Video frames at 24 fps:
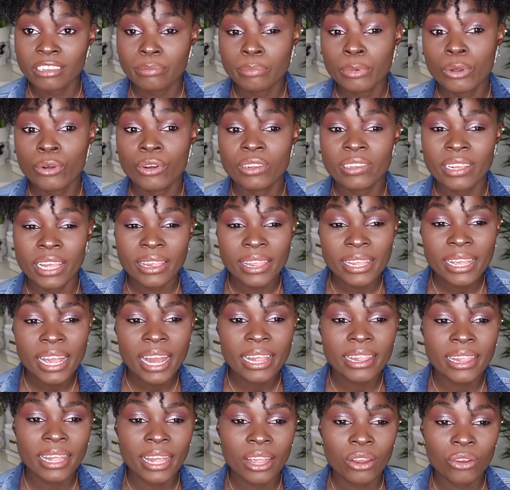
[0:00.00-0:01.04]
Because I think
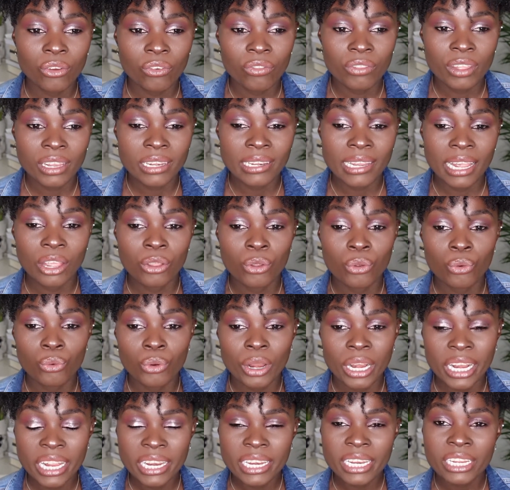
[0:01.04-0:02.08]
at the end of the day, you
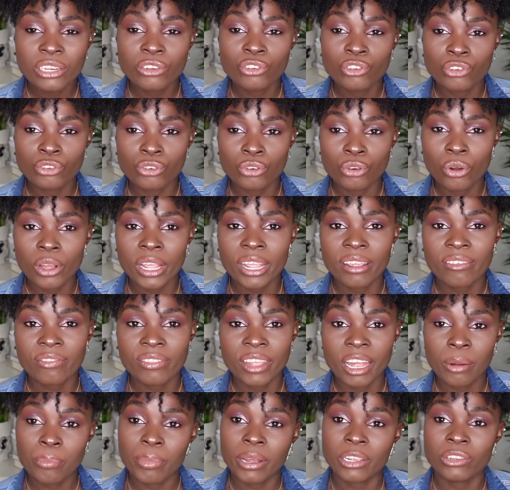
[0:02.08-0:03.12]
really need to know if
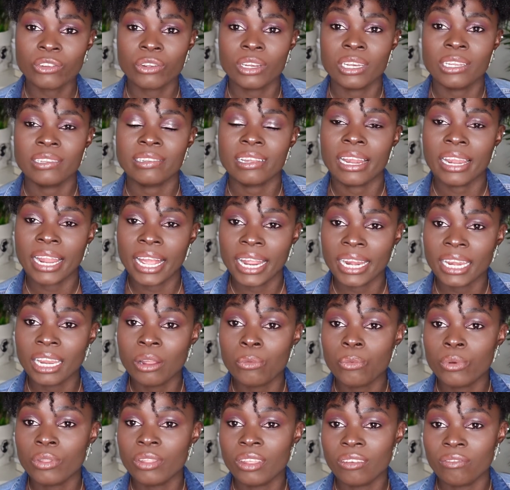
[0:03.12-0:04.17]
that person is
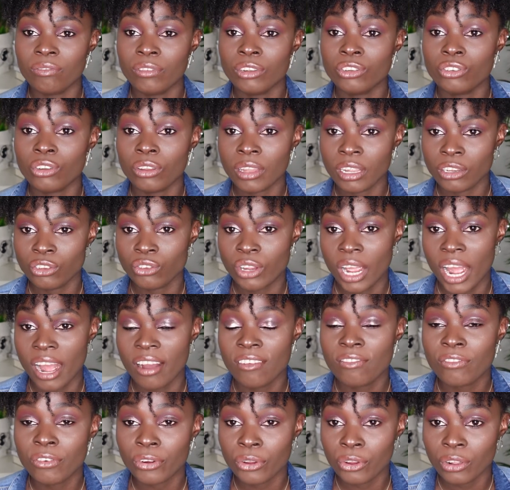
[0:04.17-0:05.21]
aligning with the vision that you
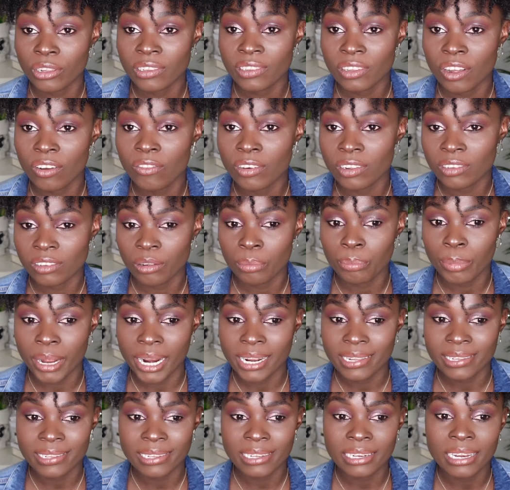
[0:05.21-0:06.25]
have for yourself as a
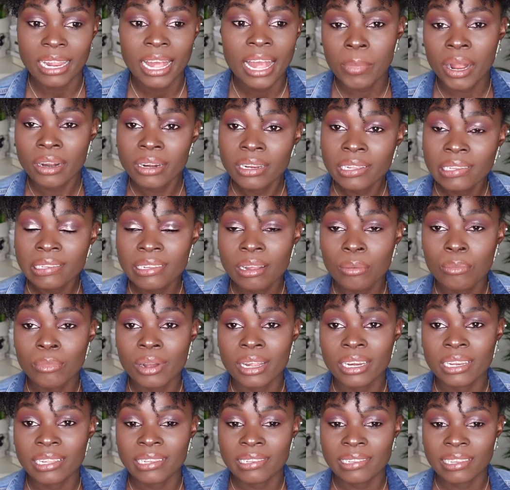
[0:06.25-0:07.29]
person. Marrying
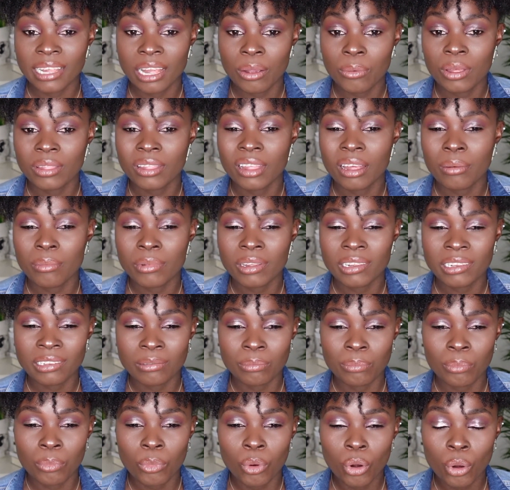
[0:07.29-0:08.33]
someone and staying with them is
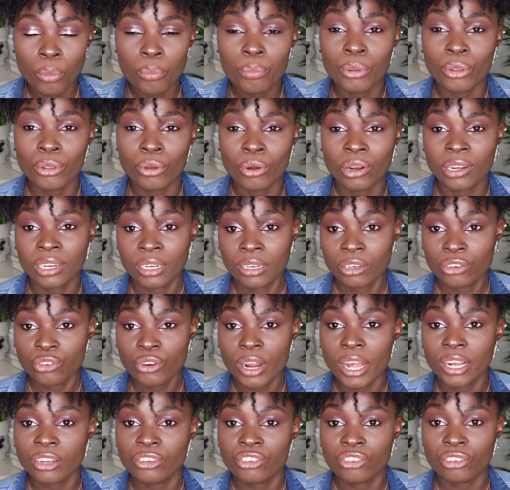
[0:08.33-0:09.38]
more beyond
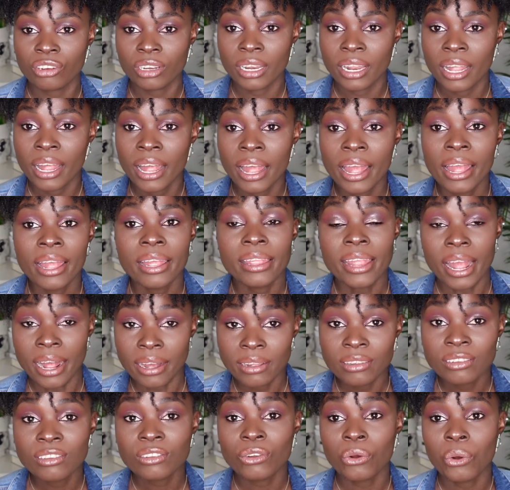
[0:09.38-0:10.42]
attraction.
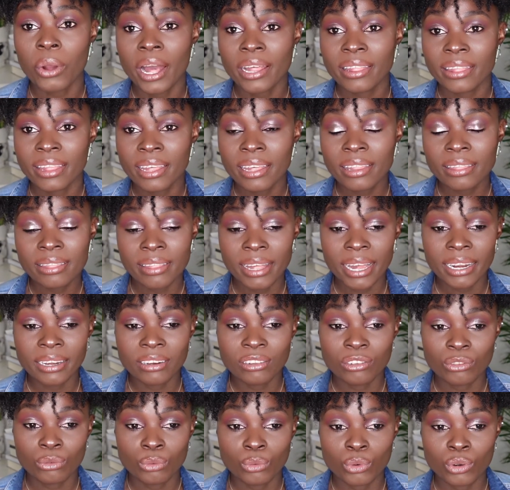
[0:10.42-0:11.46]
Yeah, so I think that
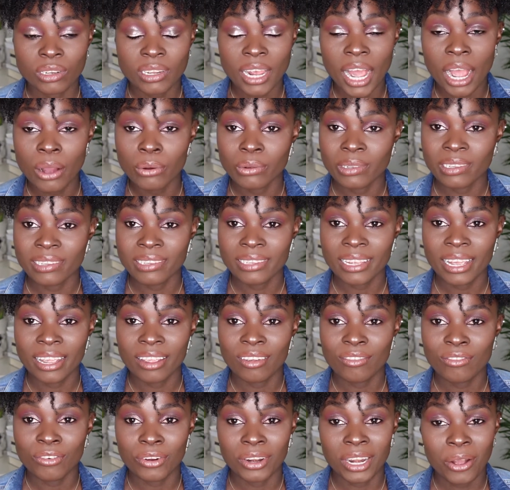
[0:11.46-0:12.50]
is what I would say
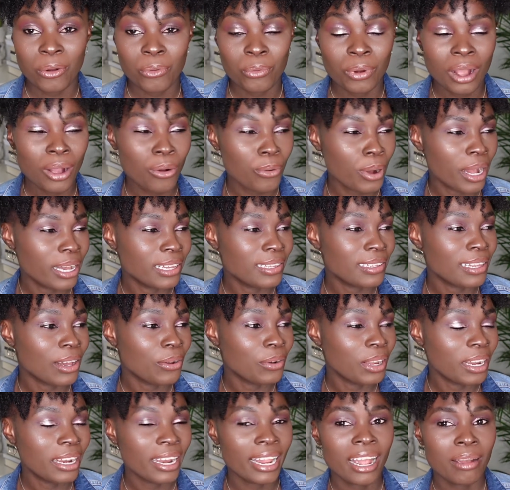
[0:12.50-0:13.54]
for now. Wow, I
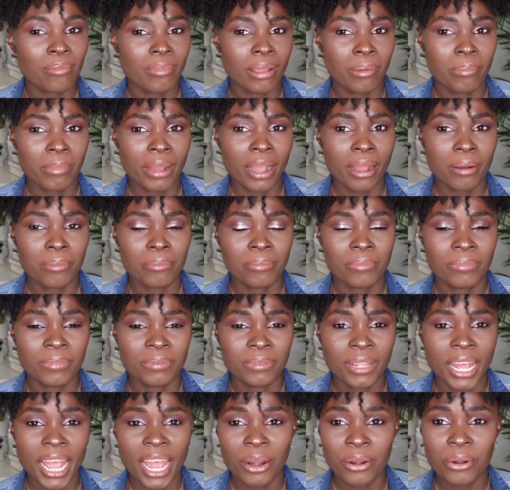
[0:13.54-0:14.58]
sounded like my mom.
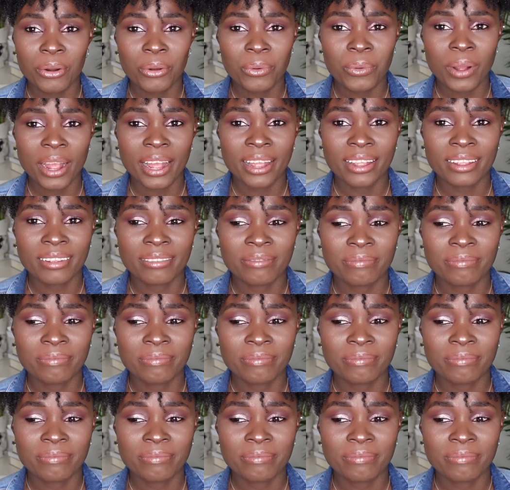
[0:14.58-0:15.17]
I don't know why.